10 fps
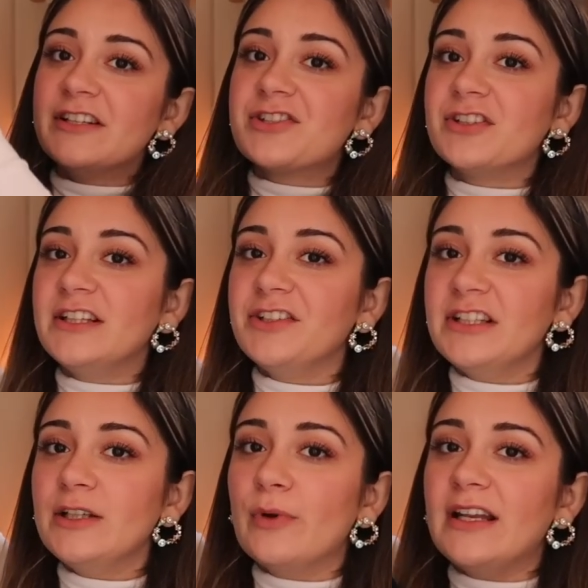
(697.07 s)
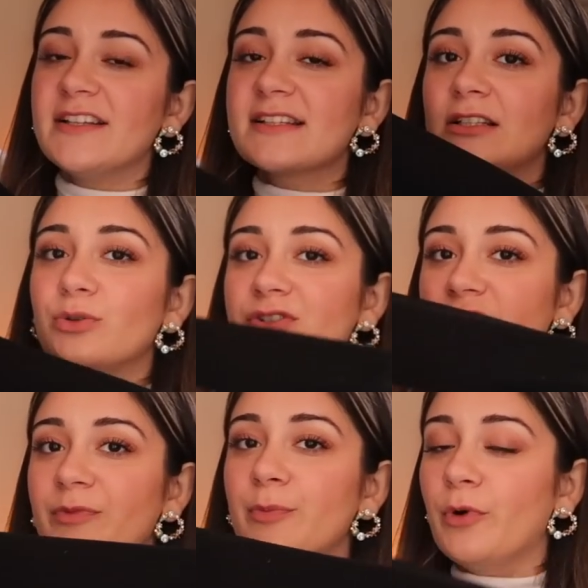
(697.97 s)
Fits really, really well. It's closed
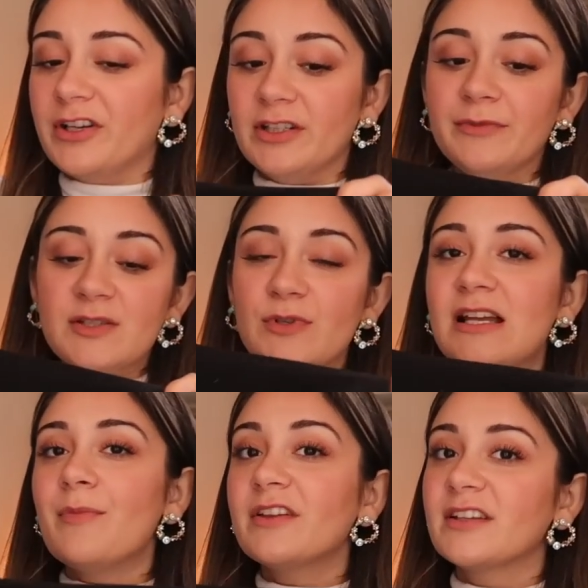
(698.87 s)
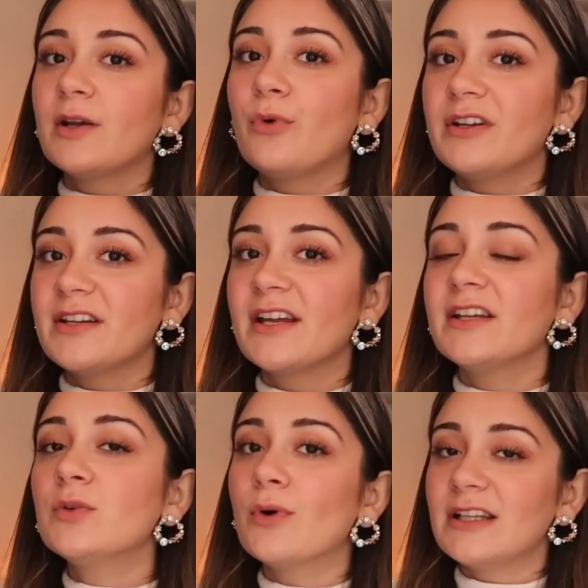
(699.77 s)
from the bottom. This was something that I wanted. I
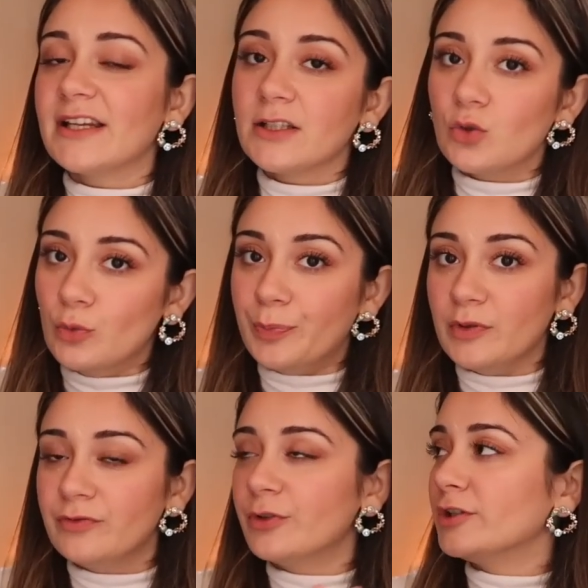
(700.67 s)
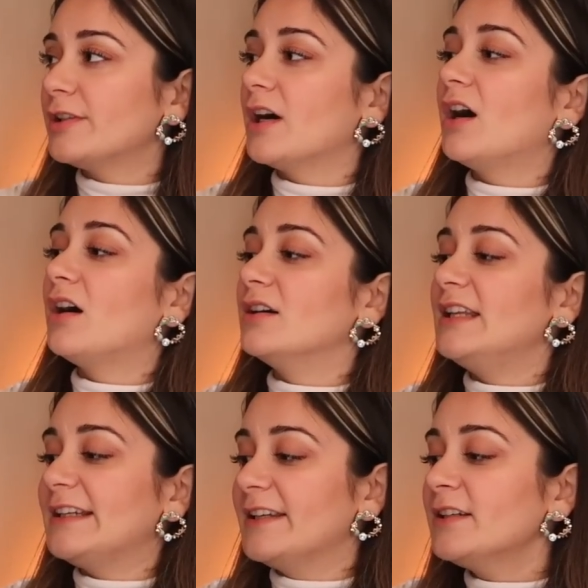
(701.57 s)
didn't want like an open foot uh,
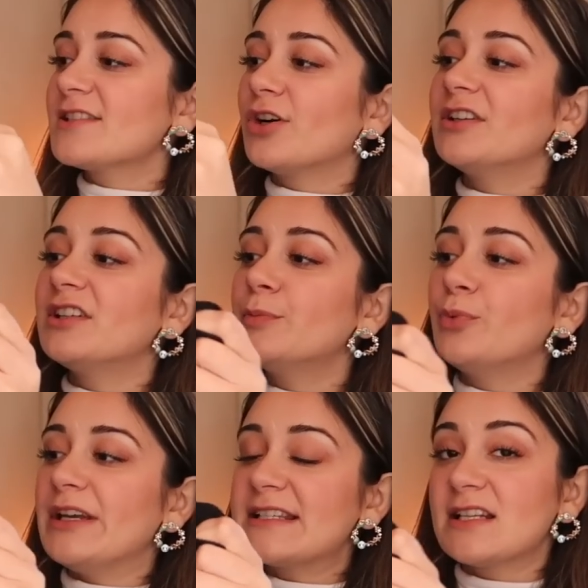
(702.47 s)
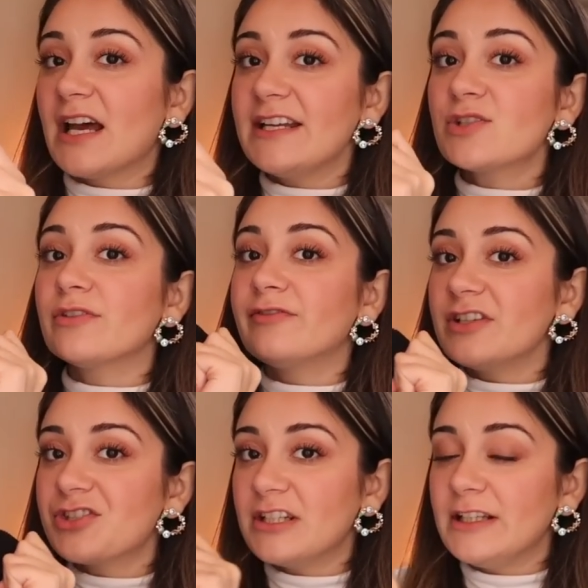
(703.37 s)
legging. It's got a ribbed waistline, so it
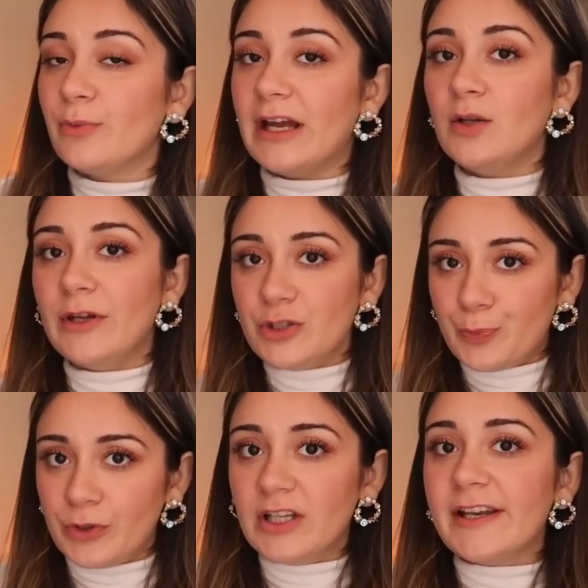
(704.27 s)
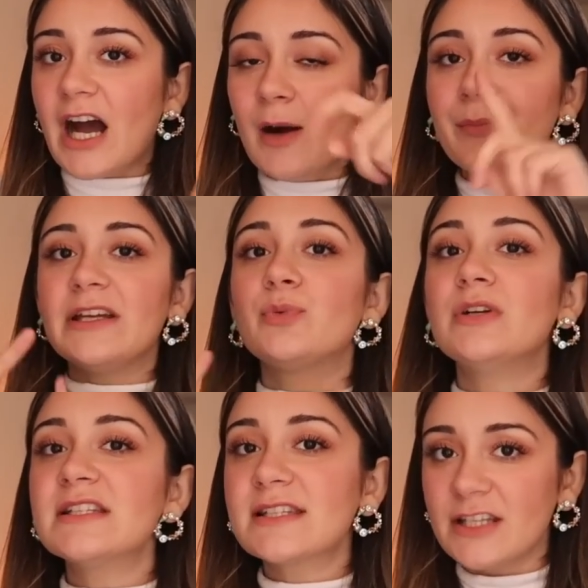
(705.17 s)
fits really well. When you pull it up, it
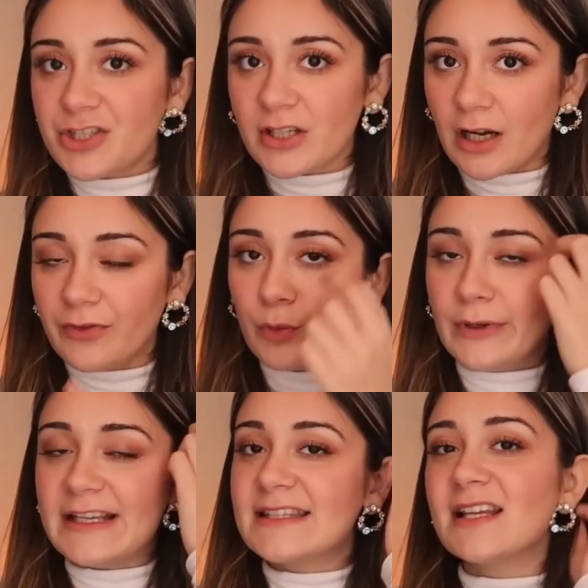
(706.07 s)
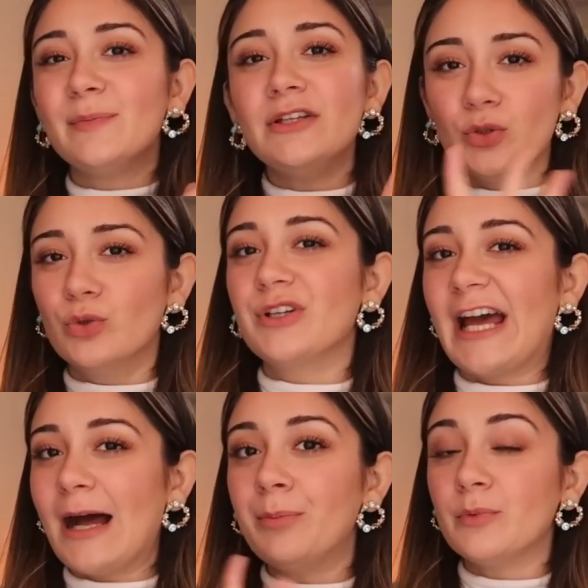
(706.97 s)
will cinch around the waist. There will be no
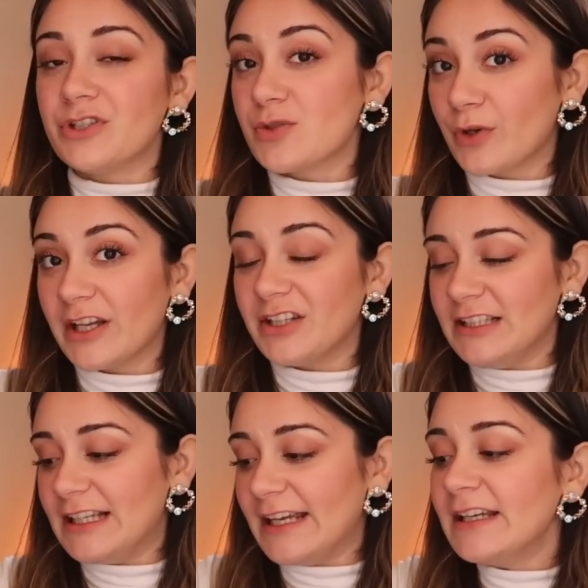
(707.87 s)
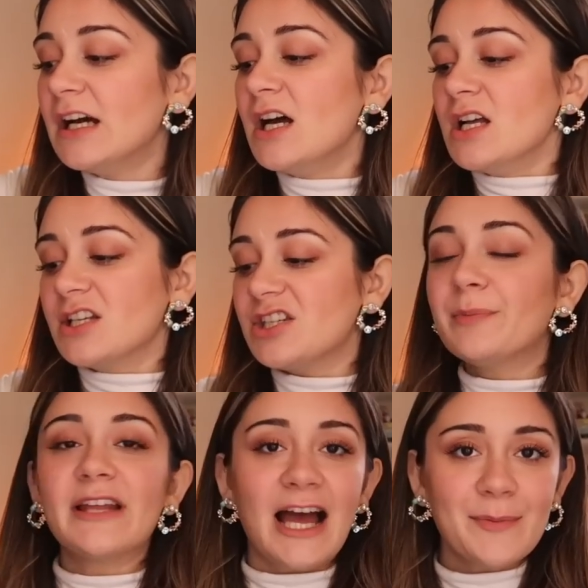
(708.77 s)
gap, which is what I really like. Because when
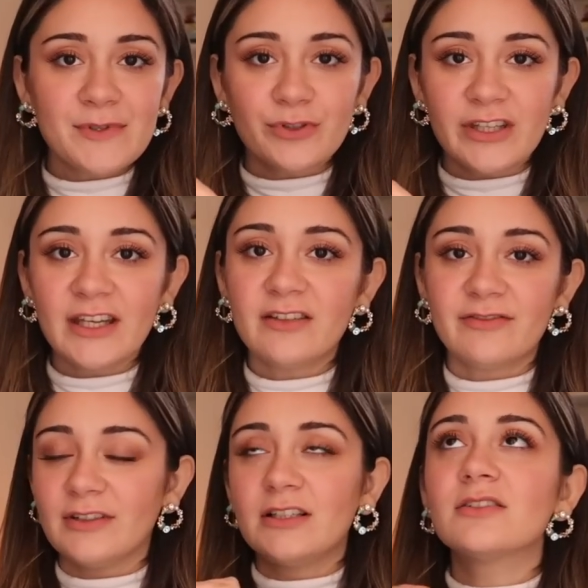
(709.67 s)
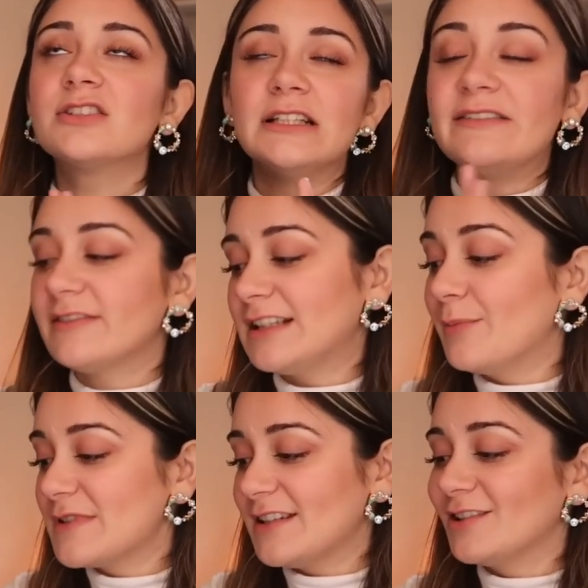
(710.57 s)
gaps are it, it looks really
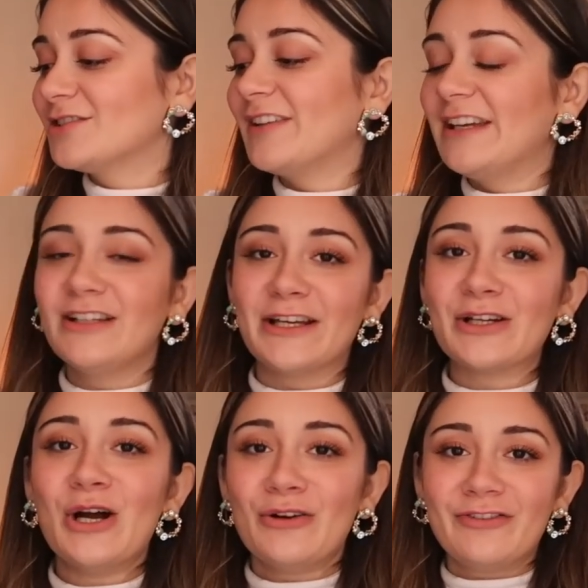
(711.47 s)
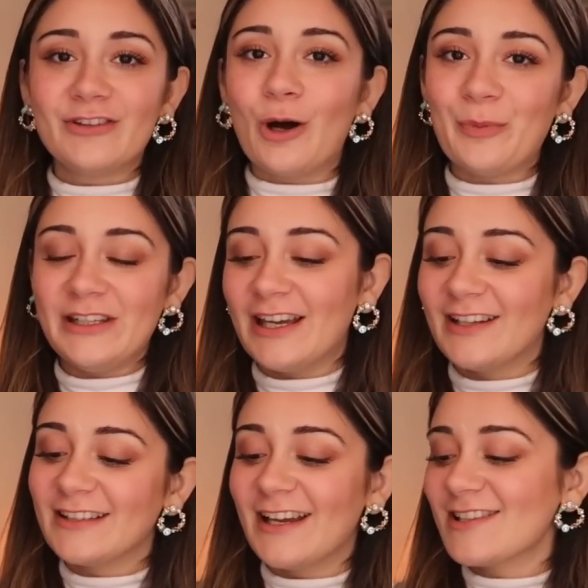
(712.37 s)
clumsy. It looks very like floppy here
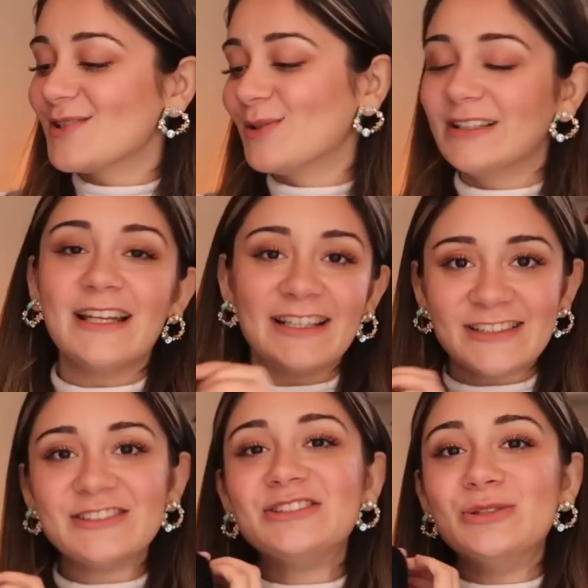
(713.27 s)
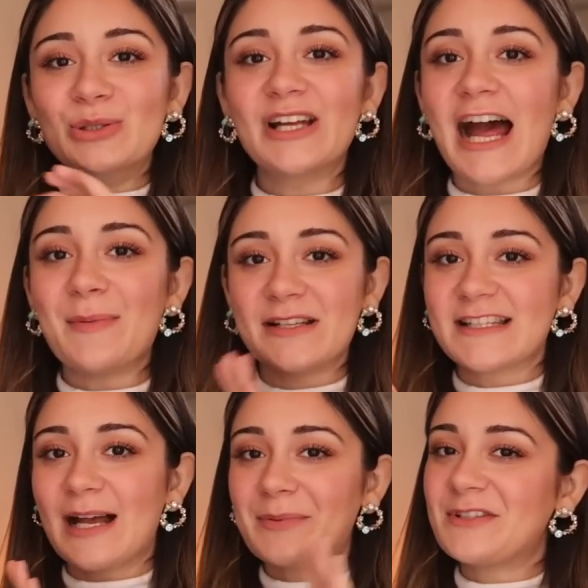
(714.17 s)
and there so like no gap it's
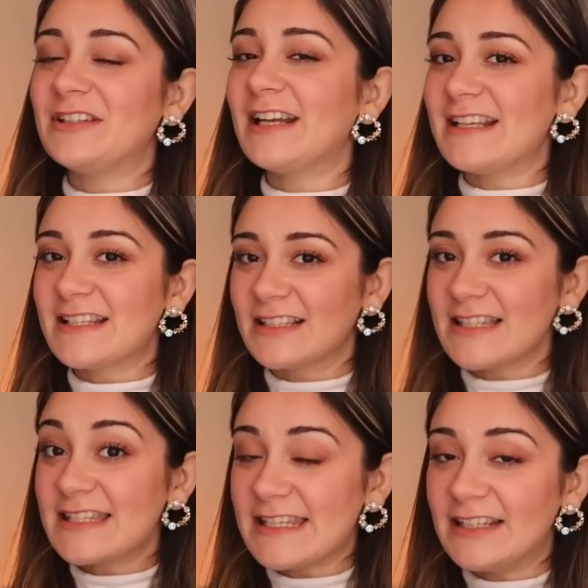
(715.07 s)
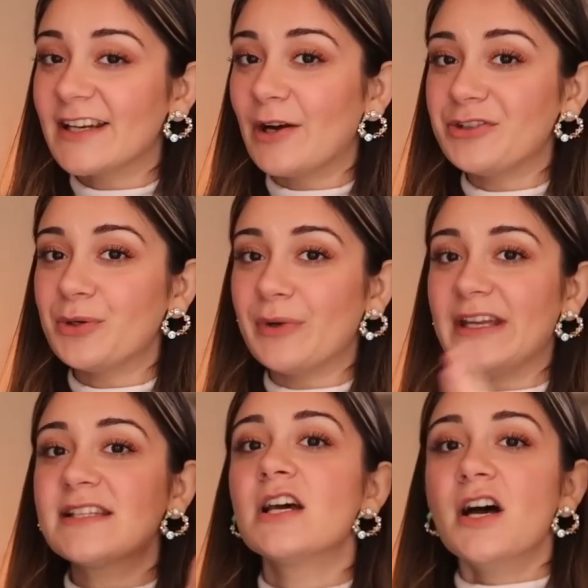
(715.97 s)
absolutely nice and concealed around your
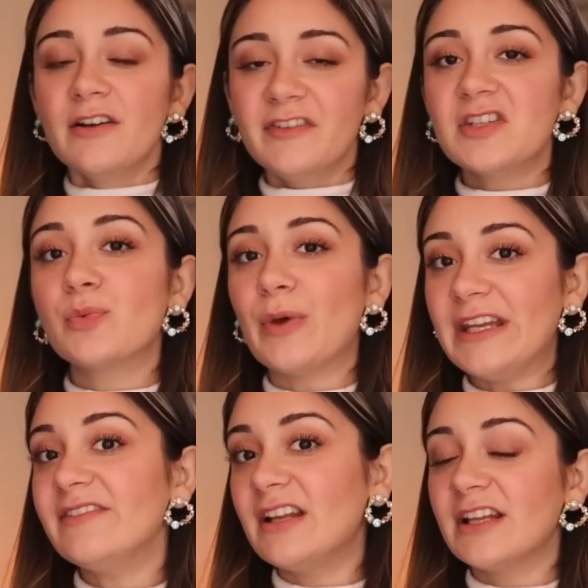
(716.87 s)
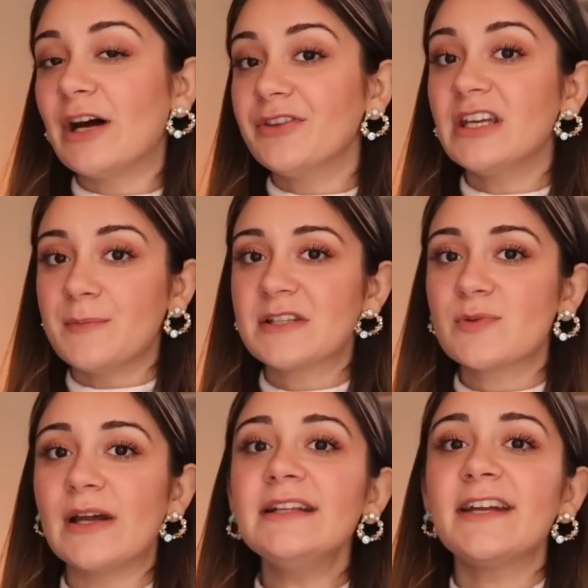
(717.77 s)
waist fits very well around the hips as
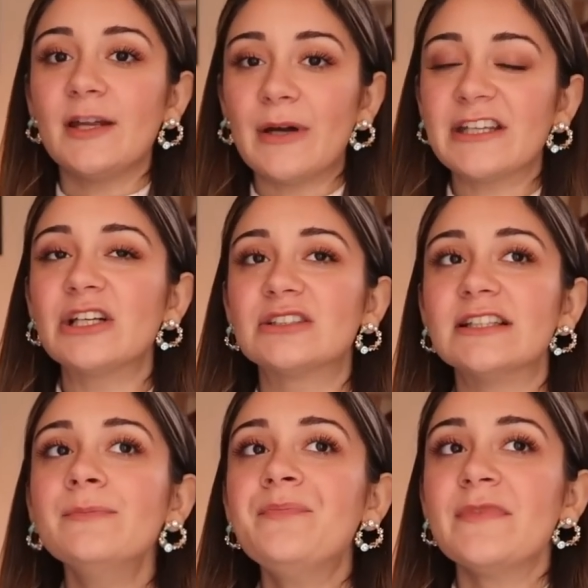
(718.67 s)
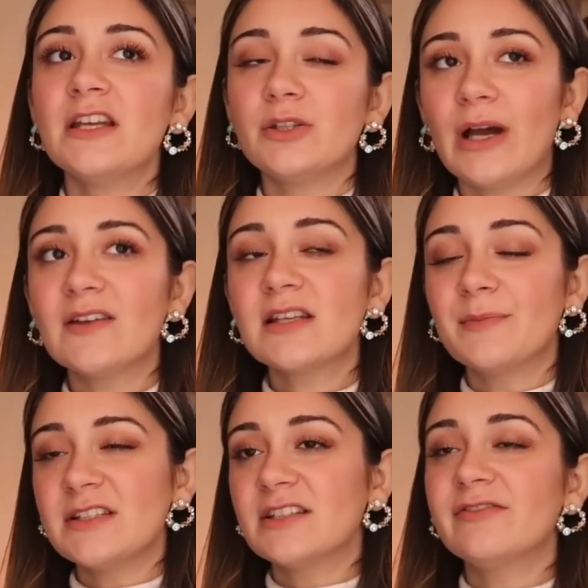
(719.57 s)
well kai baar kya you have
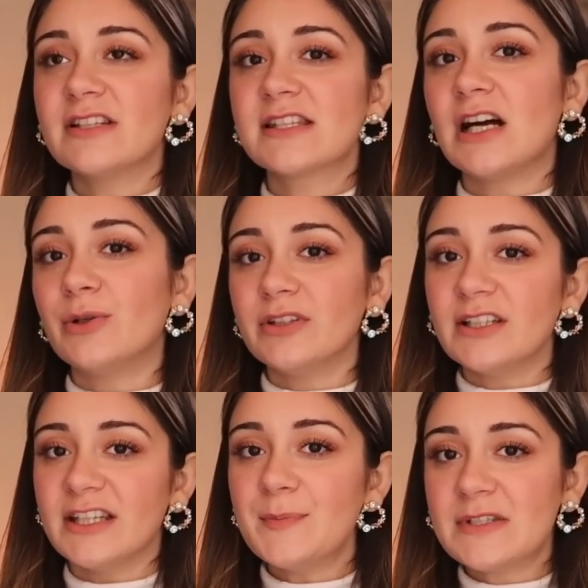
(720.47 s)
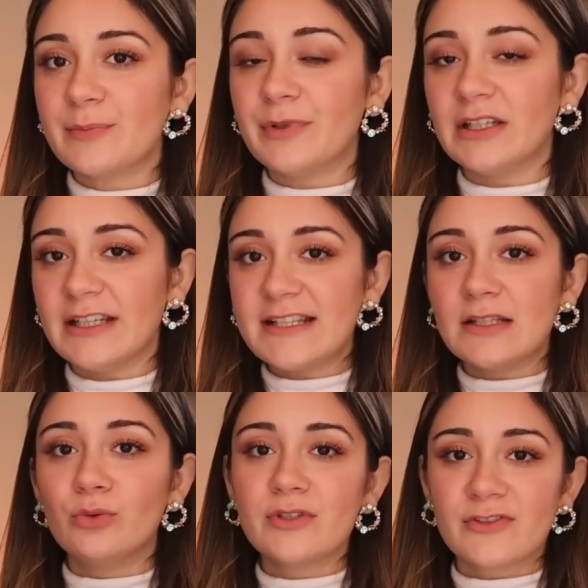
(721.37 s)
something that fits around the hips but is
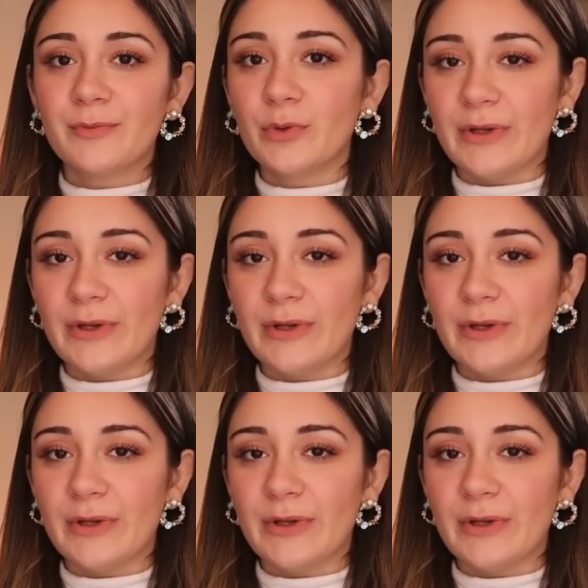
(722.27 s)
loose from the